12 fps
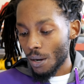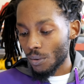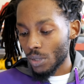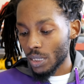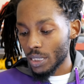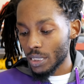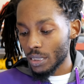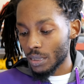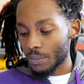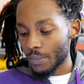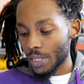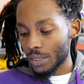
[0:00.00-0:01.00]

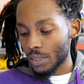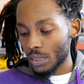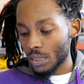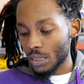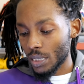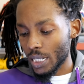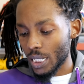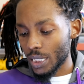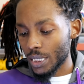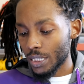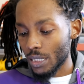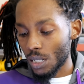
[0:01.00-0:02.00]
Release method
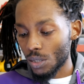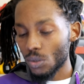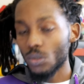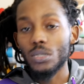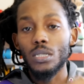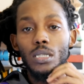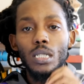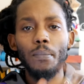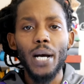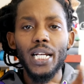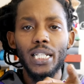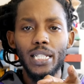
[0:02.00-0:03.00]
LEO.
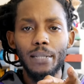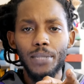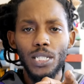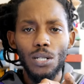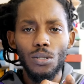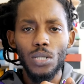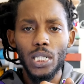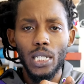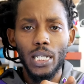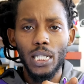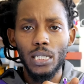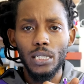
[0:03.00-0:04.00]
Somebody let me know
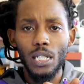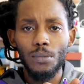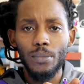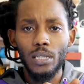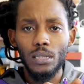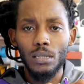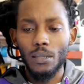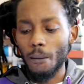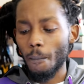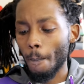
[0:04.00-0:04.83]
what LEO mean.